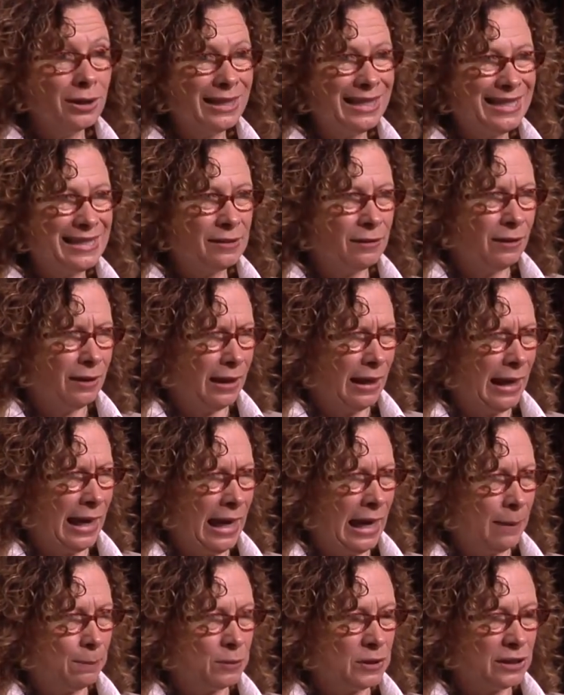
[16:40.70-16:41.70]
these
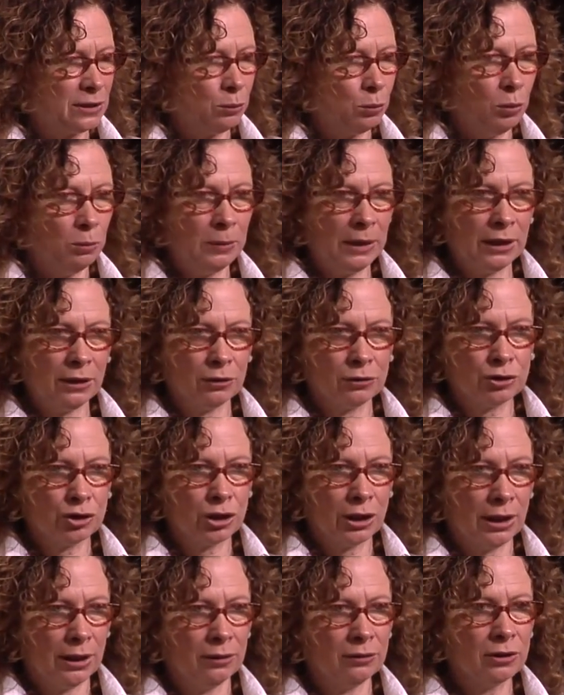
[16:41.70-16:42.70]
apps will make your
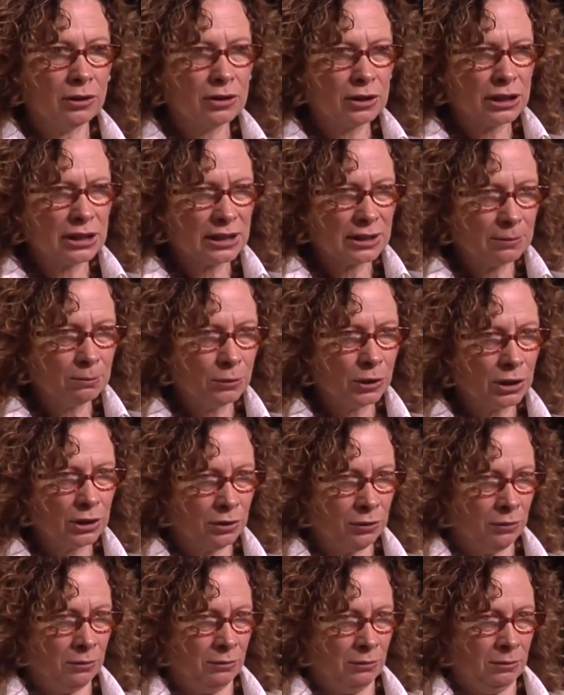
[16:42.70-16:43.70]
child smarter.